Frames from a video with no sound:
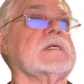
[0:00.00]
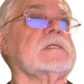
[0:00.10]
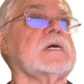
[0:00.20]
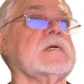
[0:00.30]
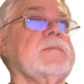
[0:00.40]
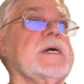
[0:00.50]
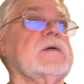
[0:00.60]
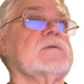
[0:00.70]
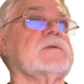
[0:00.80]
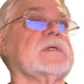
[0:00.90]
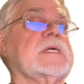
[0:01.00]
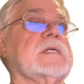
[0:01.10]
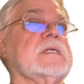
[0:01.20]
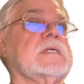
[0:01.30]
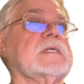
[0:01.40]
talk about
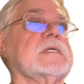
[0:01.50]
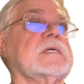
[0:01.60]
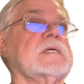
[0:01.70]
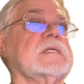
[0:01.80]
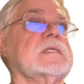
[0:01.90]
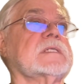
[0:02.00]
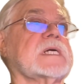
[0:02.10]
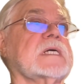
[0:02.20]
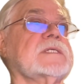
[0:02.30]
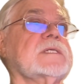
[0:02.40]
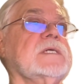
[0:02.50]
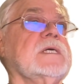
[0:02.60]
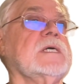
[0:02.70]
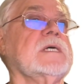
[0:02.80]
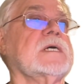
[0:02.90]
and discuss
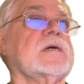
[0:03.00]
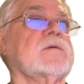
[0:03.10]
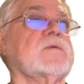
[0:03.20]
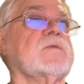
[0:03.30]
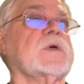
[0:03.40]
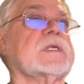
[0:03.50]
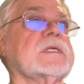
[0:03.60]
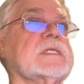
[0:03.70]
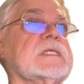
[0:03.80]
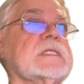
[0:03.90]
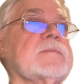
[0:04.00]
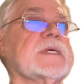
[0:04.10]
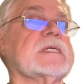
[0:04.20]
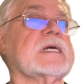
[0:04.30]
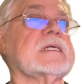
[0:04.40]
what systemic
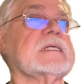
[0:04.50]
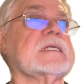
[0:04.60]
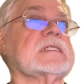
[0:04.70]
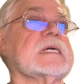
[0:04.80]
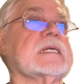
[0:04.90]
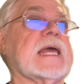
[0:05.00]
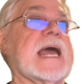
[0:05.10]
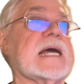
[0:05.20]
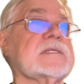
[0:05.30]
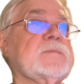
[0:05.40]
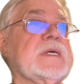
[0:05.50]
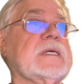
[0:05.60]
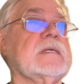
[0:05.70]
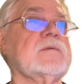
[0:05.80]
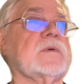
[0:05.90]
design has
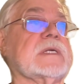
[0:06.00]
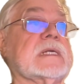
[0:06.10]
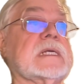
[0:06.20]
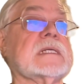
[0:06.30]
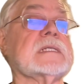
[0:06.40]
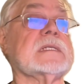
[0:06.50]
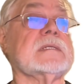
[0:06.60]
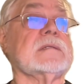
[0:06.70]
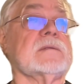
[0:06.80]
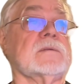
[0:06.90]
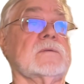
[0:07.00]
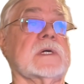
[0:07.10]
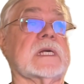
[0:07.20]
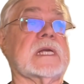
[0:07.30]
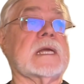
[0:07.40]
been, what it is, what
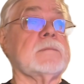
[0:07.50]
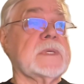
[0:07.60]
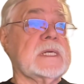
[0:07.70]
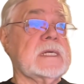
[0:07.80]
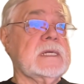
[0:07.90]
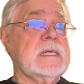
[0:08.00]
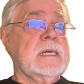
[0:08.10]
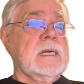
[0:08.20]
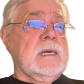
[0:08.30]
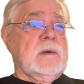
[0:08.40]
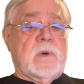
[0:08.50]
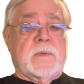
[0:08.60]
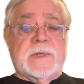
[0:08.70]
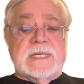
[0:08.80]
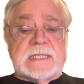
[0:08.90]
it can be, what
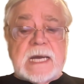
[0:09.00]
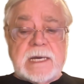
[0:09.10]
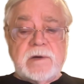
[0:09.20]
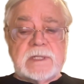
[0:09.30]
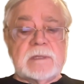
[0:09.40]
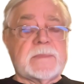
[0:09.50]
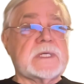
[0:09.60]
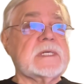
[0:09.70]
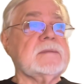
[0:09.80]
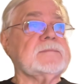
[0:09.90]
we desire it to be.